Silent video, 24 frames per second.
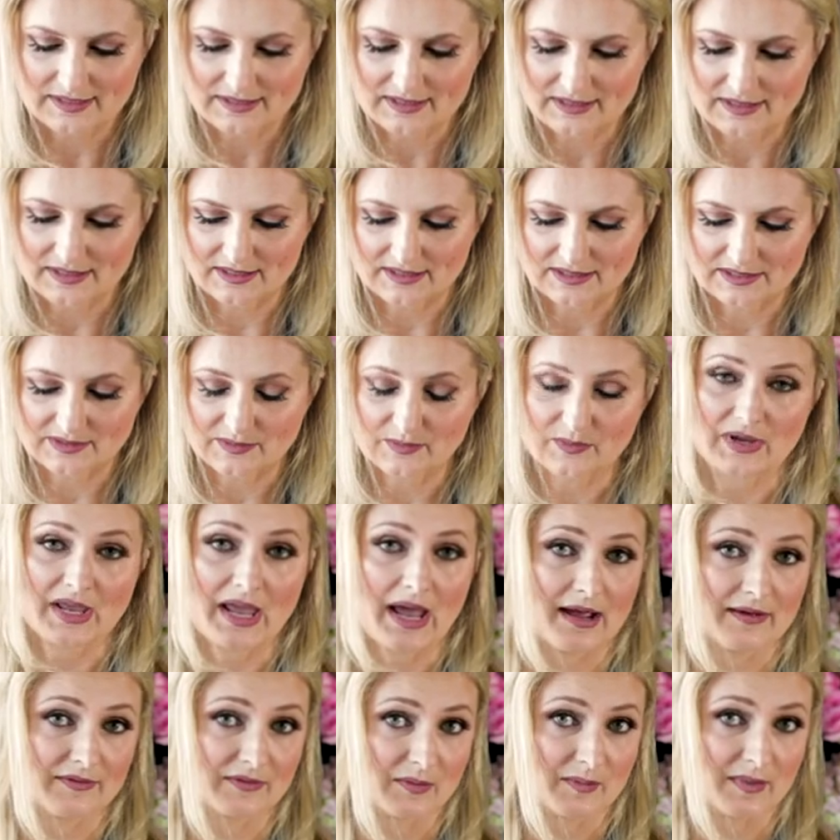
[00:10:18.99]
because we
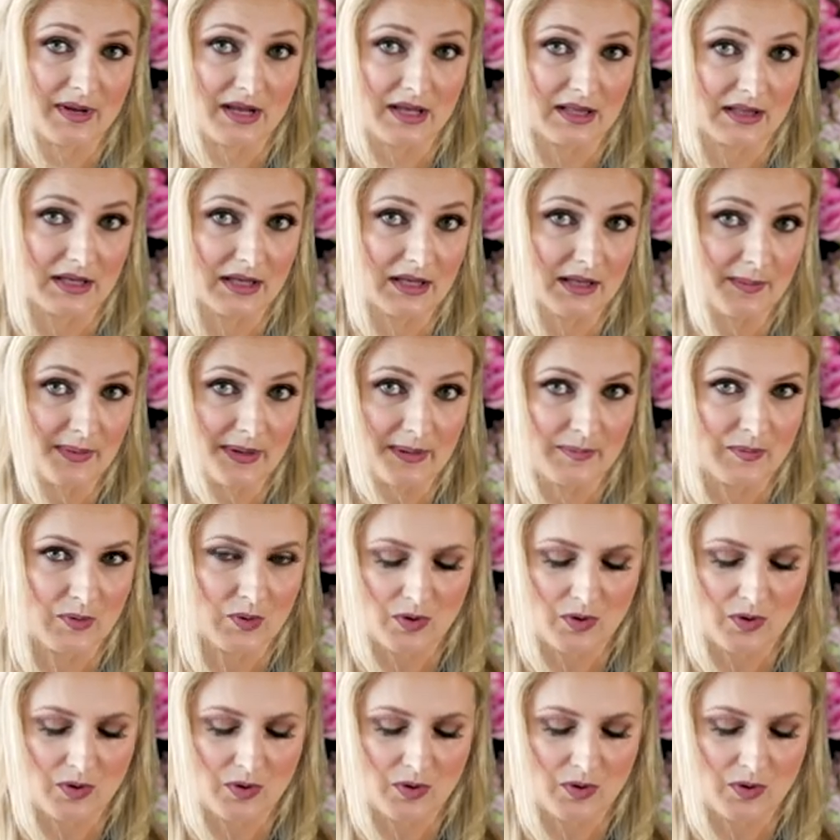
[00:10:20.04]
have to be a little bit